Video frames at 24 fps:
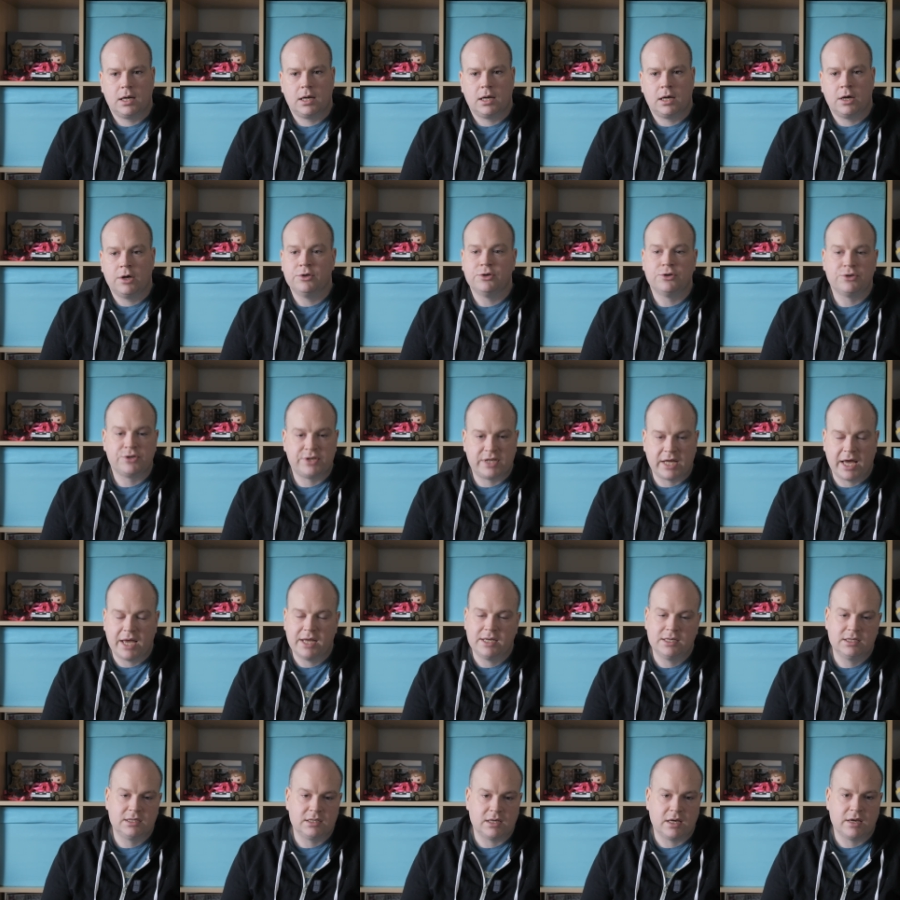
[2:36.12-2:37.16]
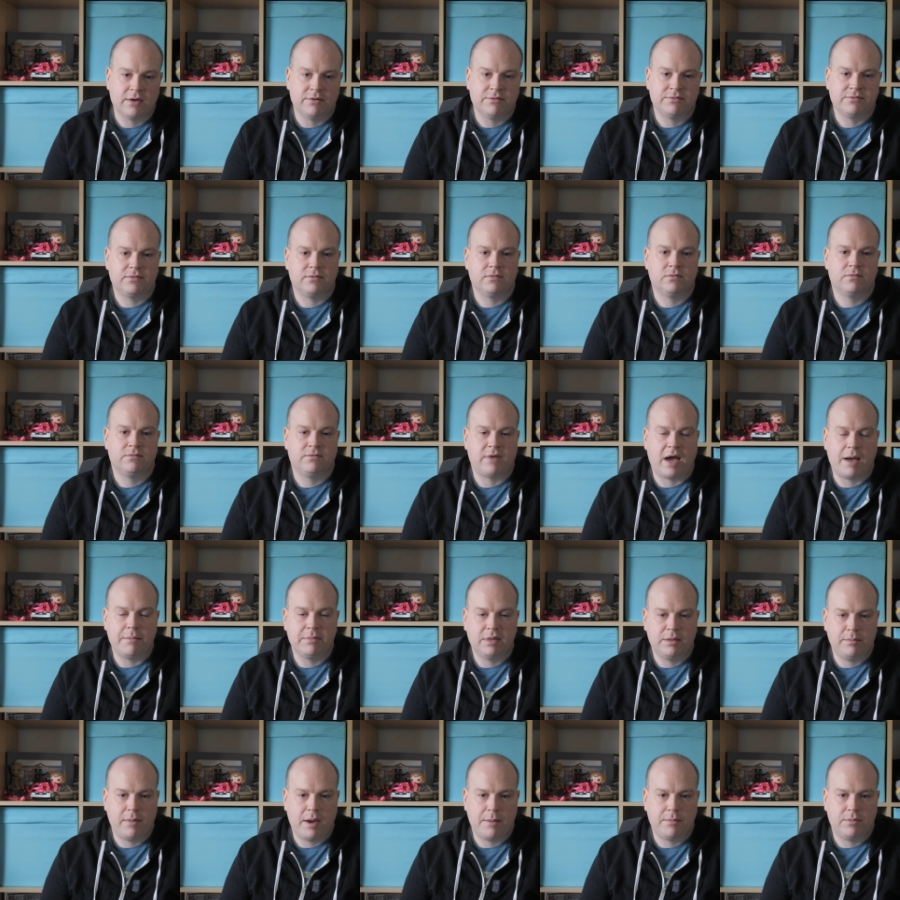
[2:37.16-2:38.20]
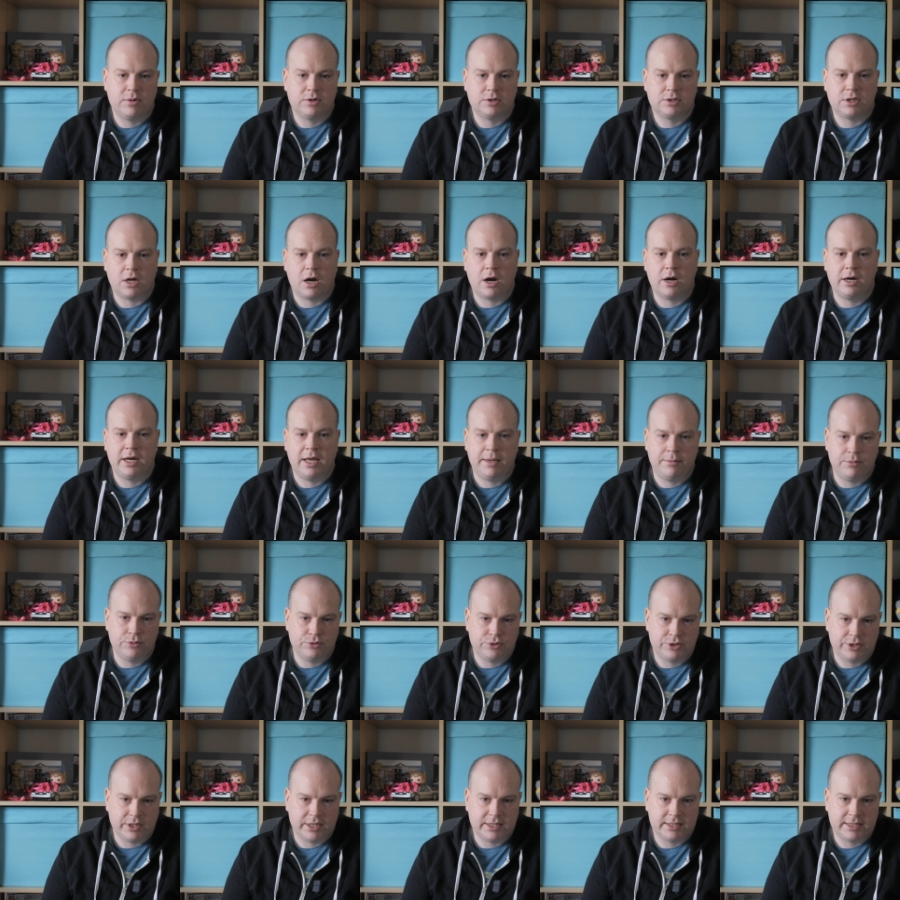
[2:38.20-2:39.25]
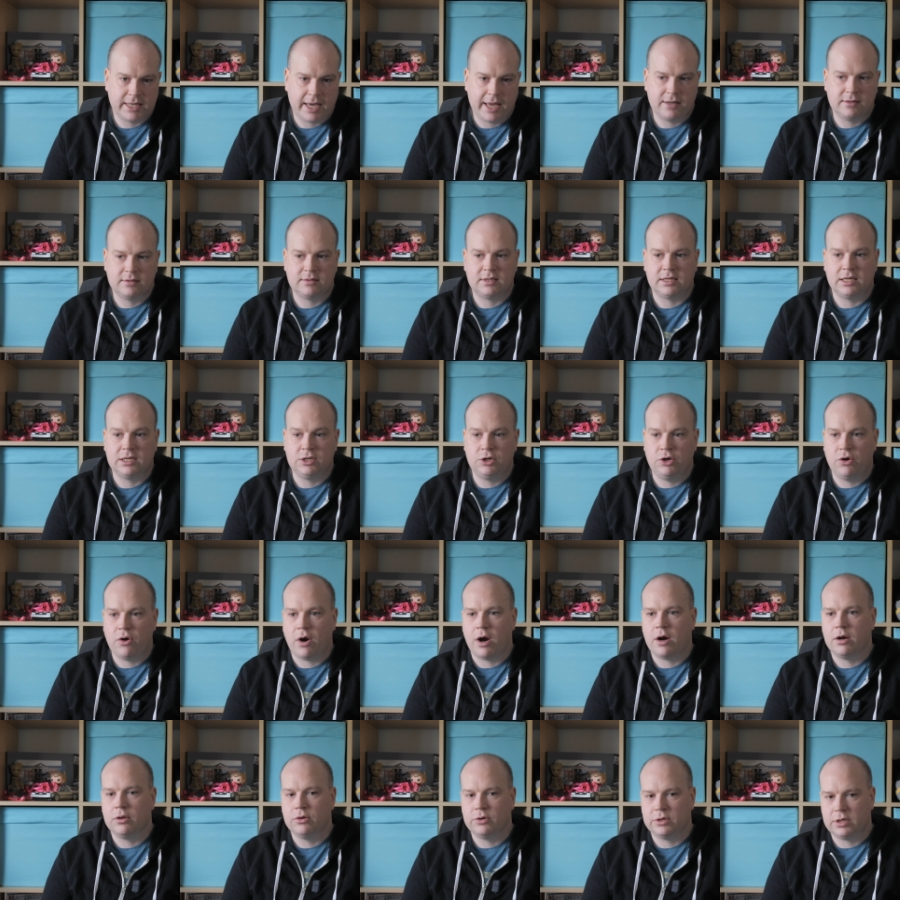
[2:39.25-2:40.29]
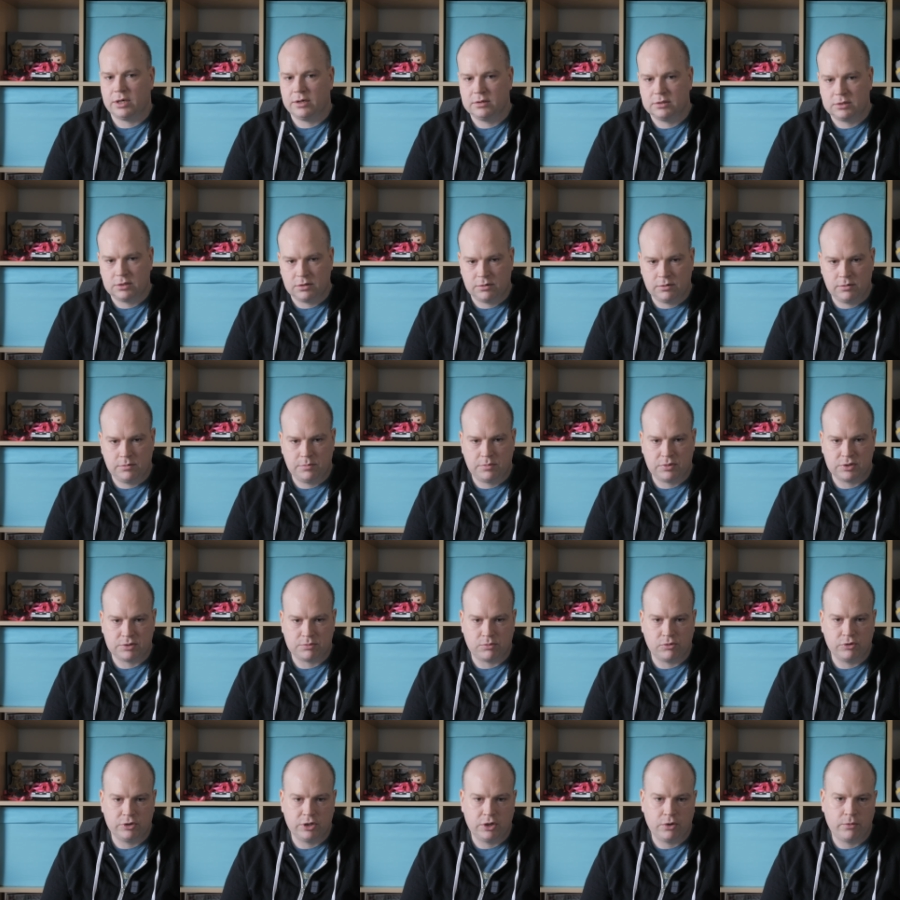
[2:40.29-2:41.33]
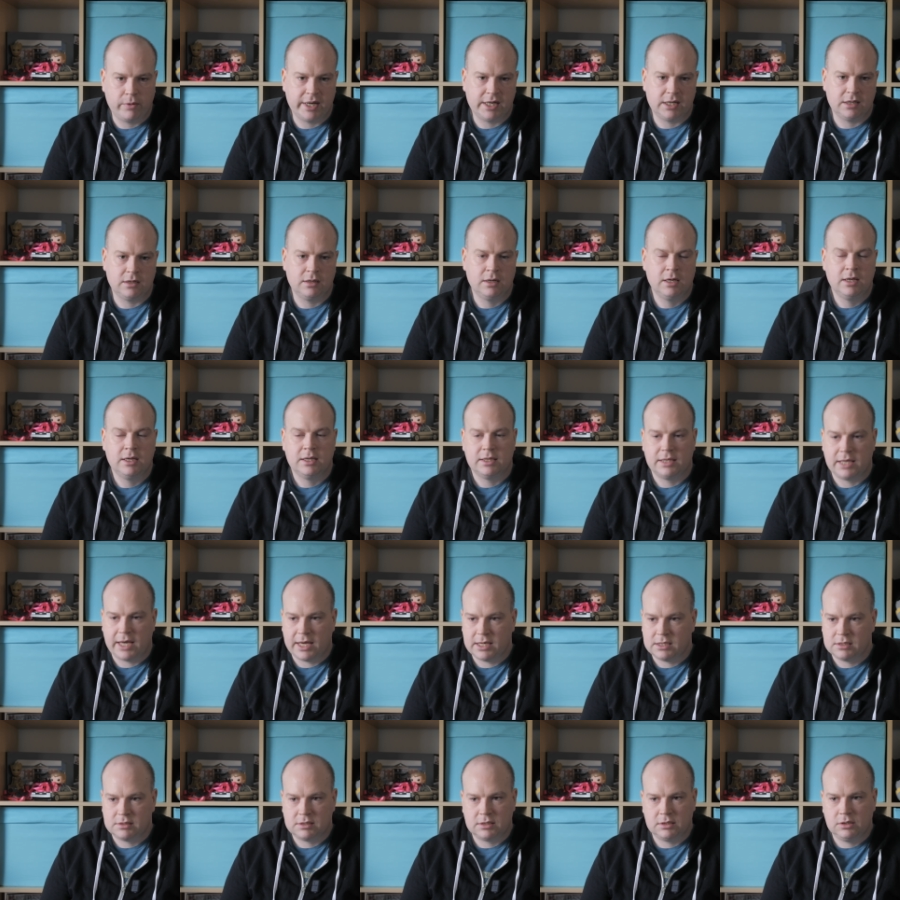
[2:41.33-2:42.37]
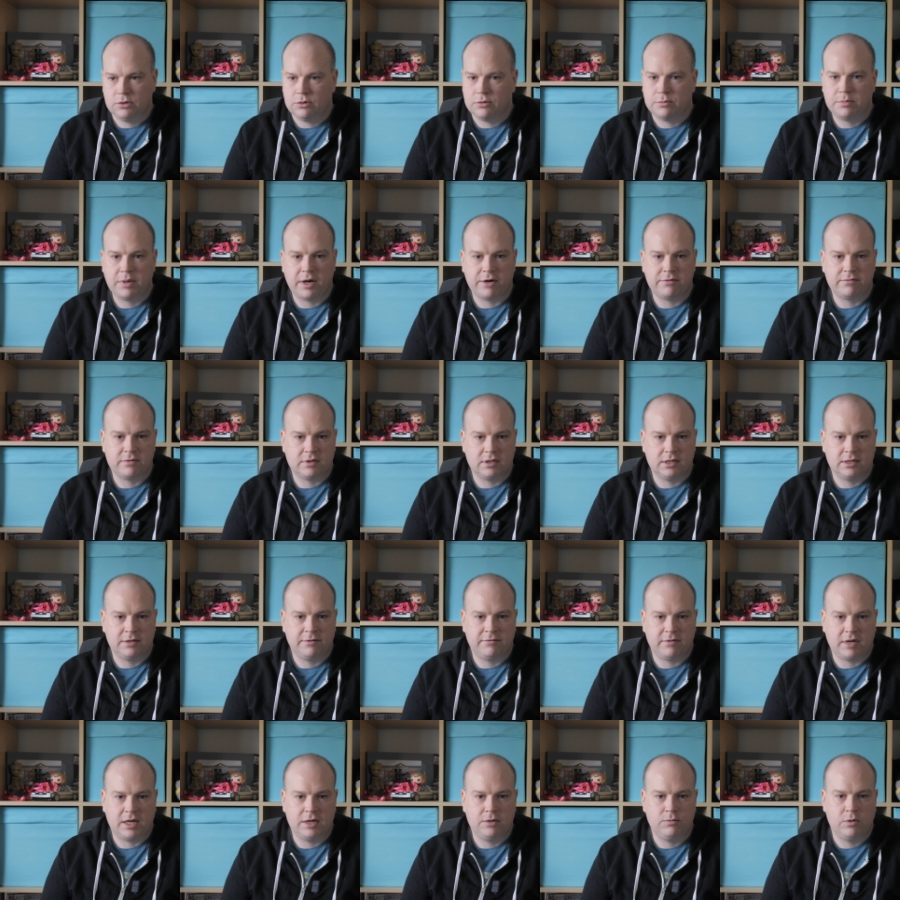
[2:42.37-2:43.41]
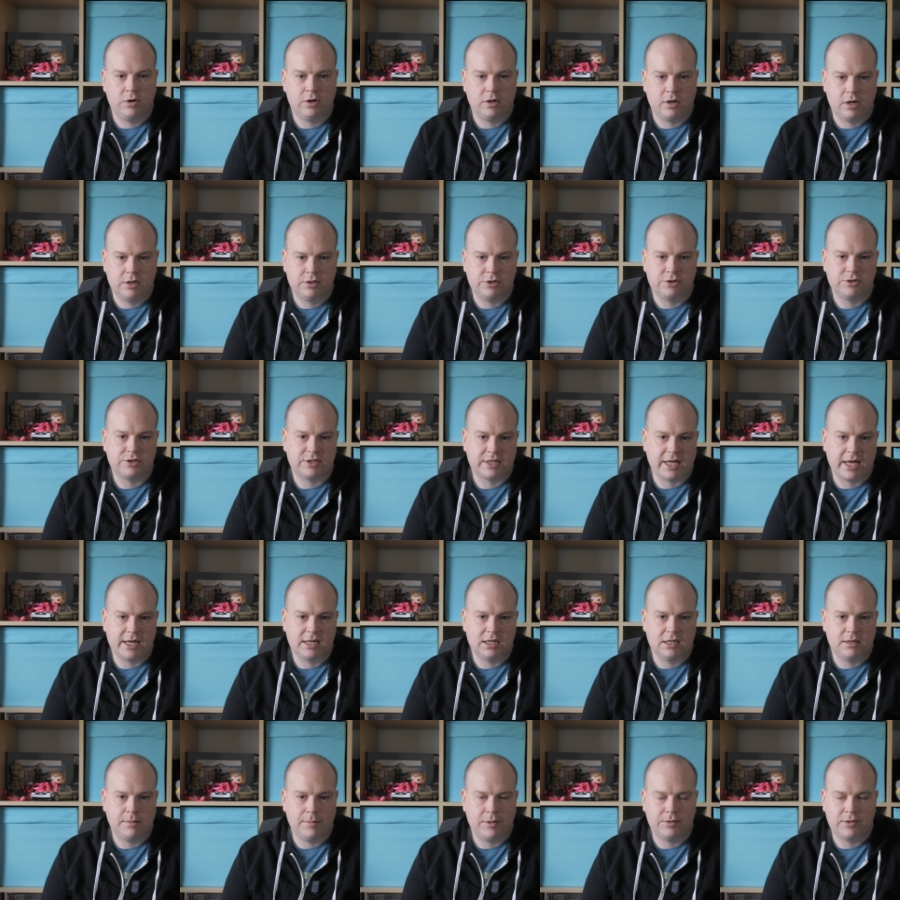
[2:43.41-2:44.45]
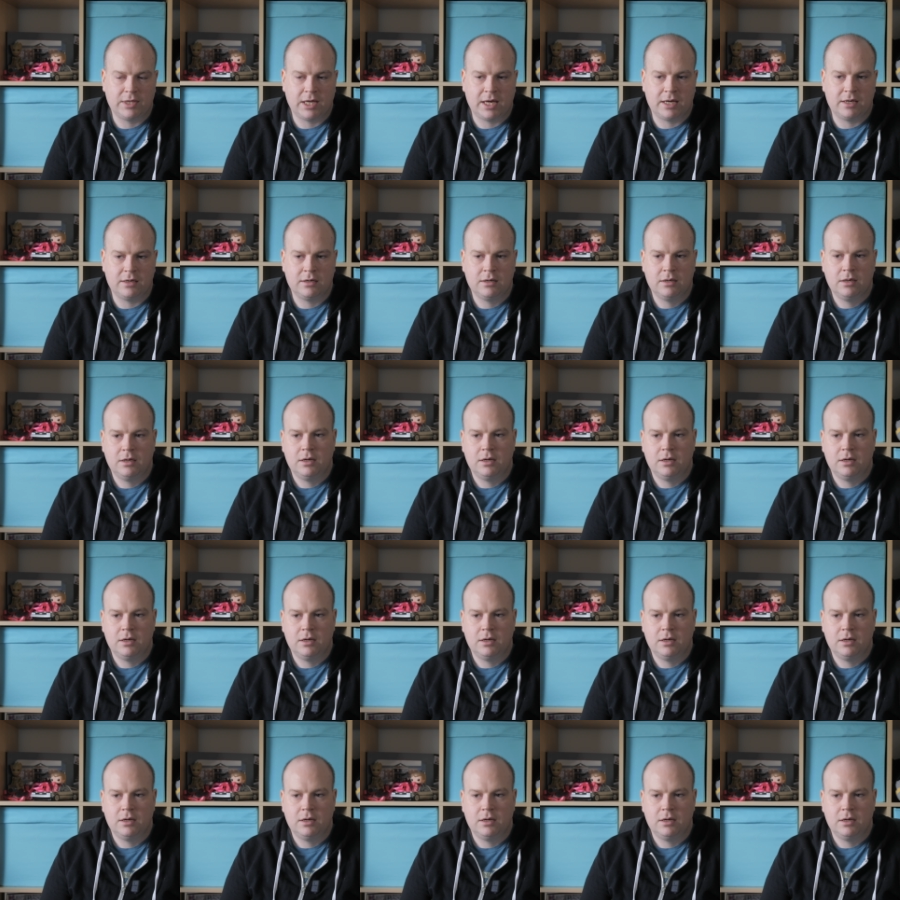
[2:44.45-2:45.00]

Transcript: I understand if family members aren't able to attend, then you are looking to postpone your wedding. That is, you know, perfectly fine. We're understanding about that.